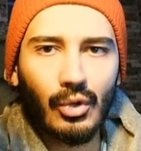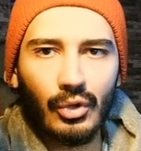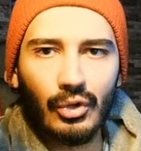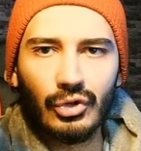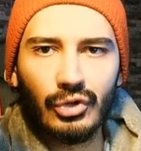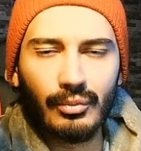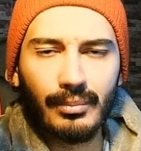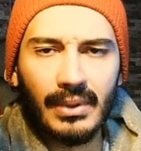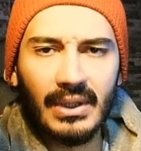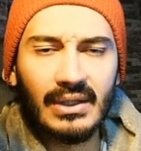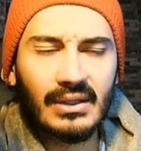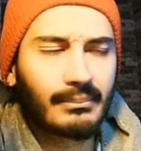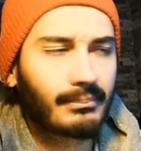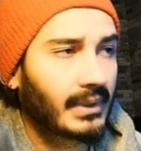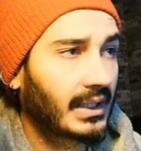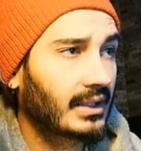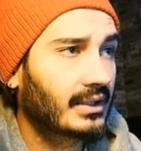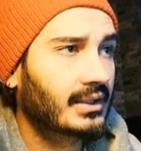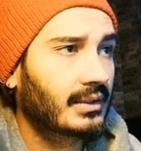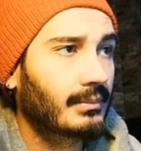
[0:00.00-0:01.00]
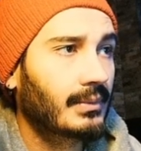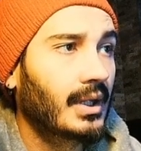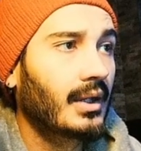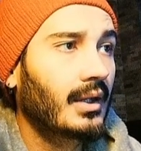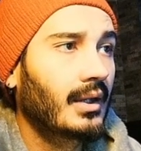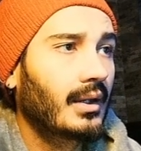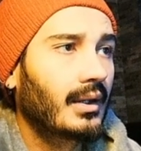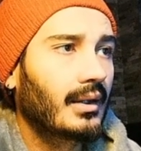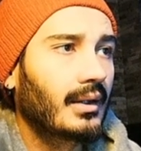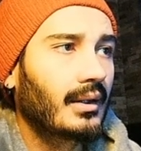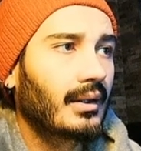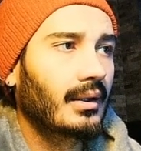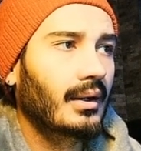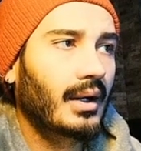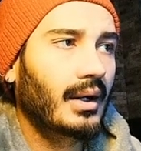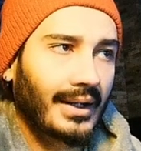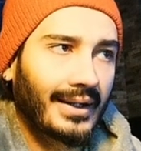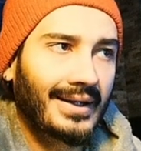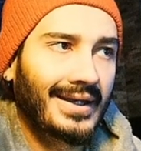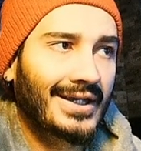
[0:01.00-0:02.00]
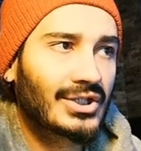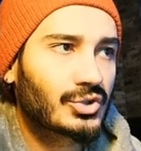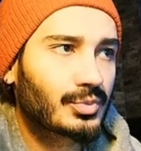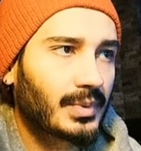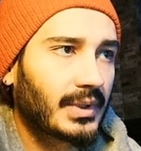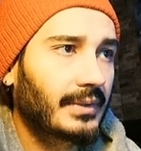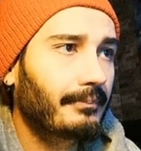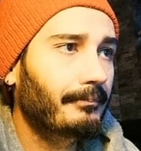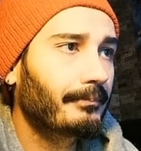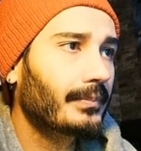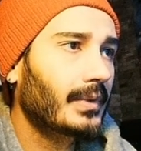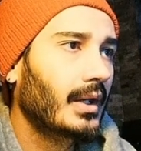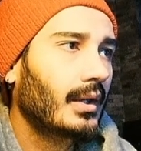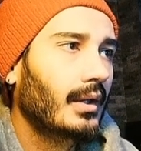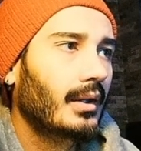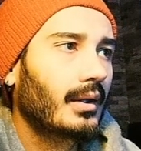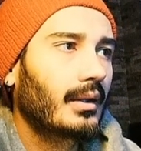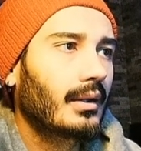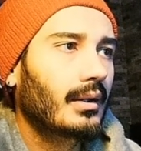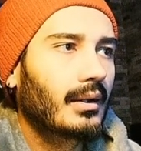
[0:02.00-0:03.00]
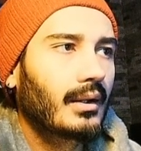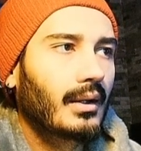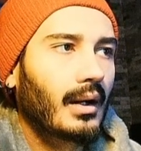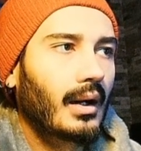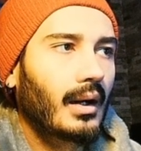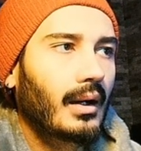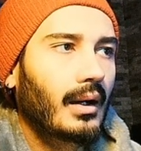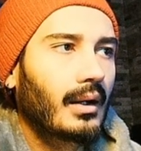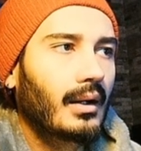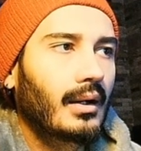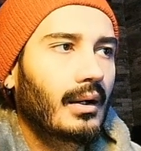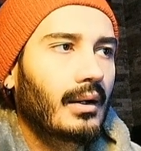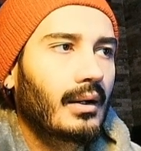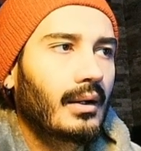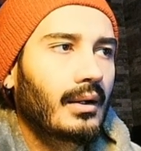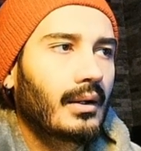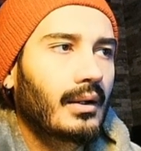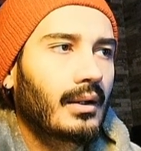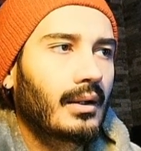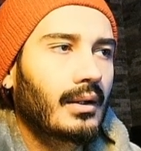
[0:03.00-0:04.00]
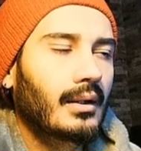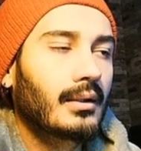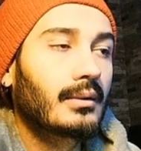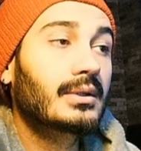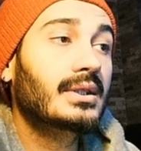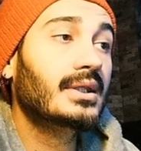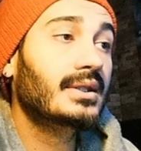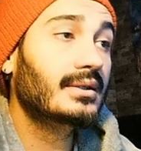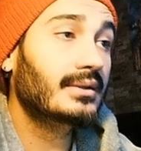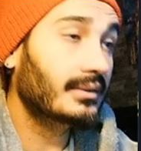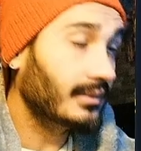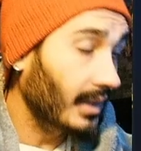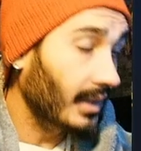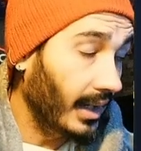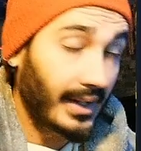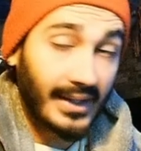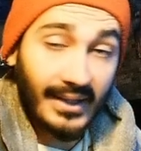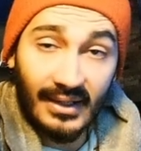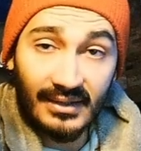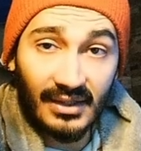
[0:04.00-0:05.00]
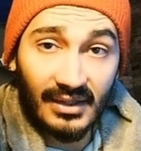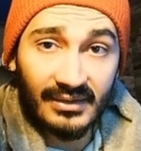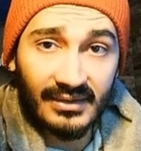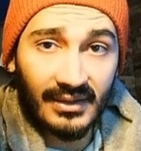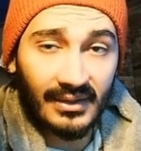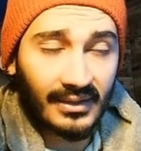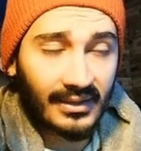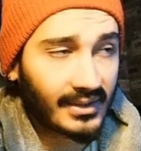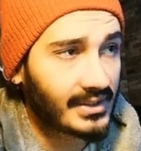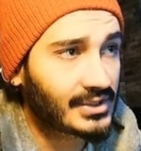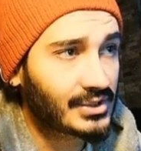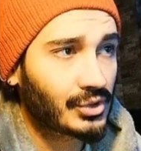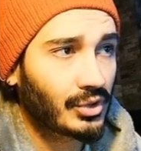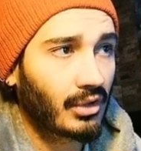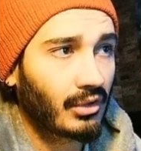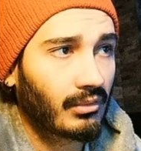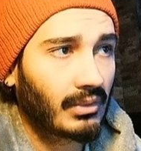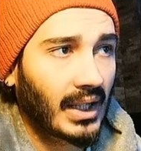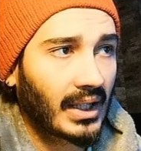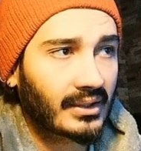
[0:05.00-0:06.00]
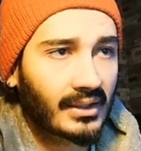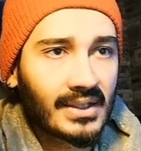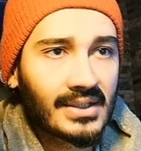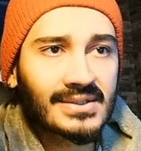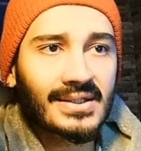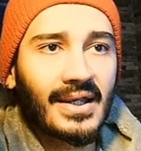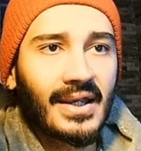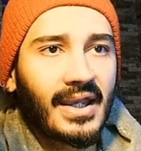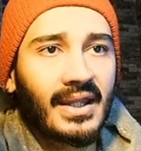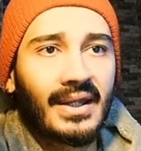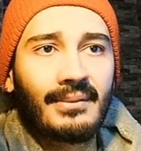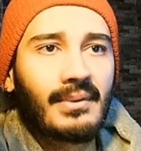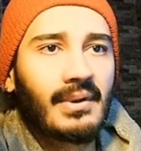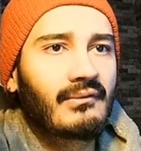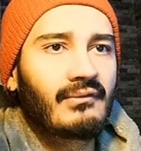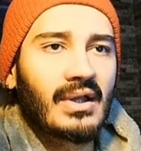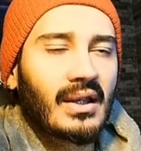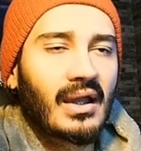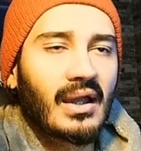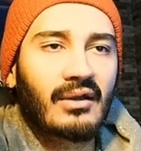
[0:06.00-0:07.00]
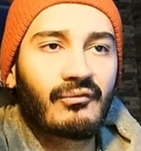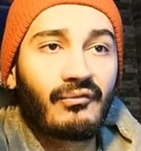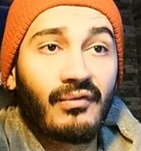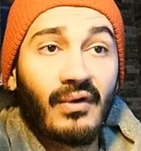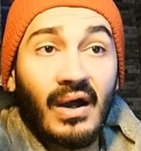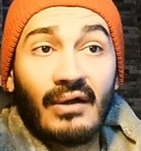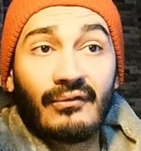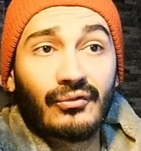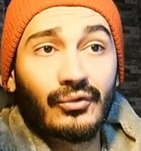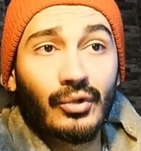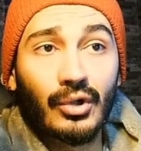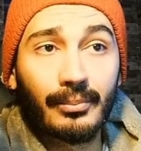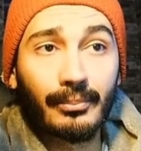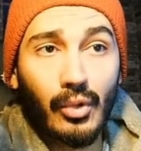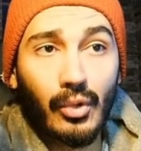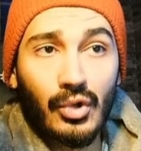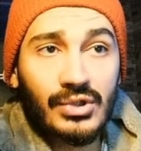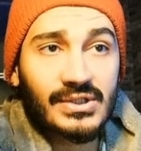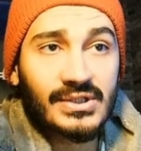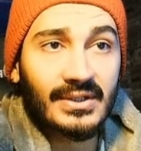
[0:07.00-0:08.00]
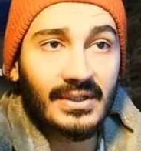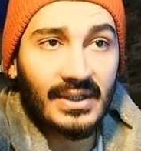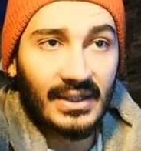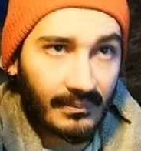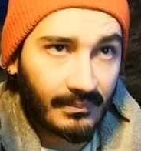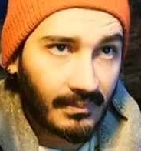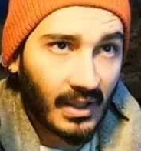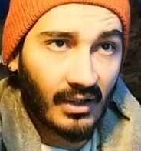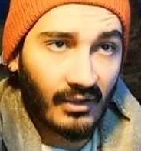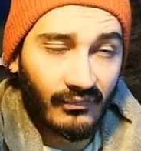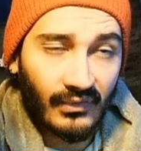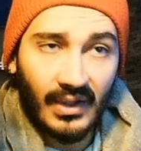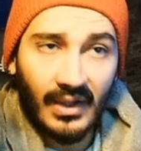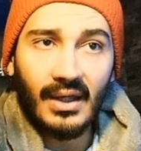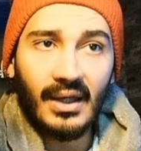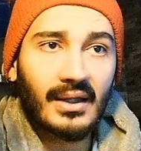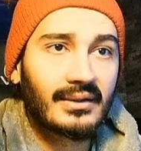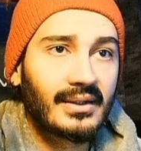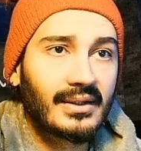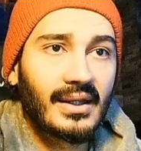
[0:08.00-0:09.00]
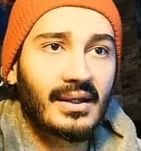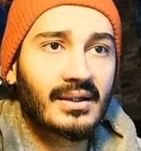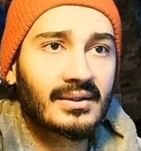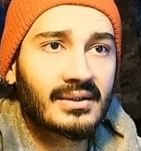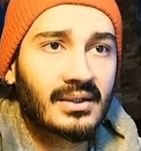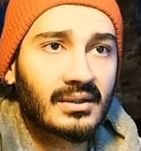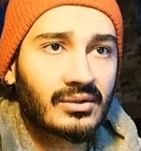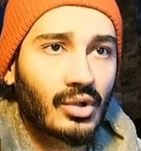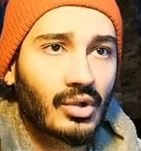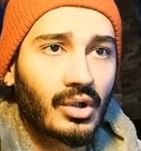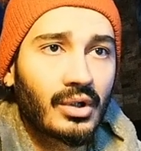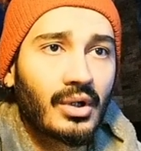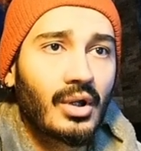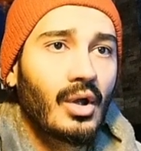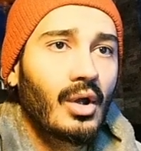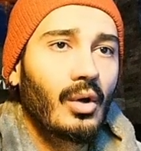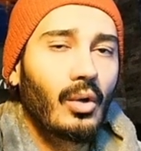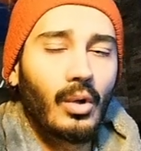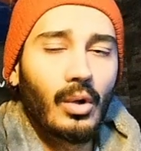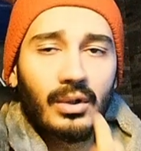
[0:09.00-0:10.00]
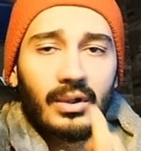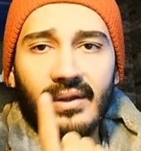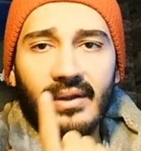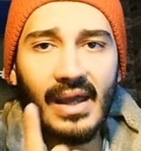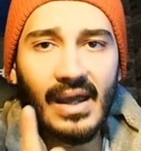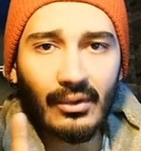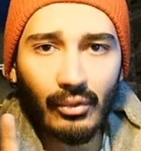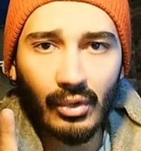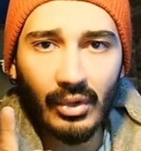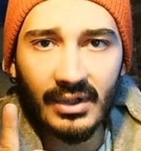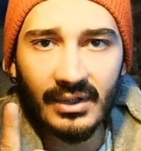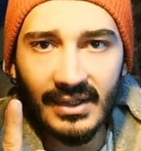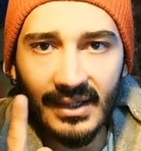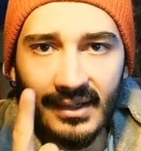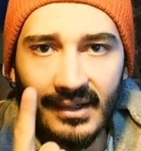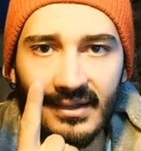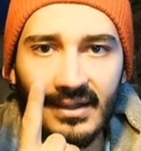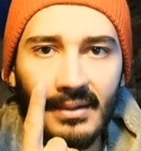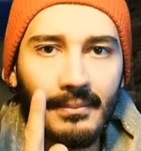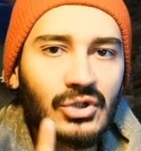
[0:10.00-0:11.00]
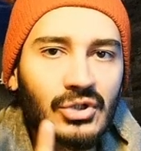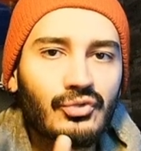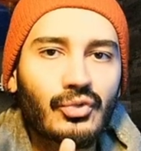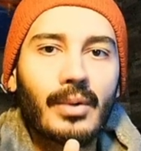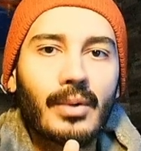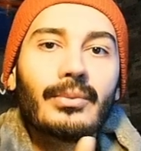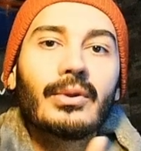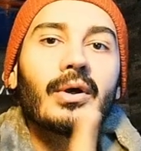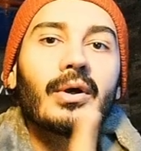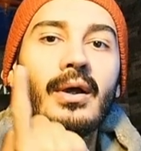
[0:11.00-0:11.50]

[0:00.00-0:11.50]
to build him high HP. Another thing is, you know, like let's say enemy were like 5 turn poison debuff and they got a turn, only they are gonna take a damage from the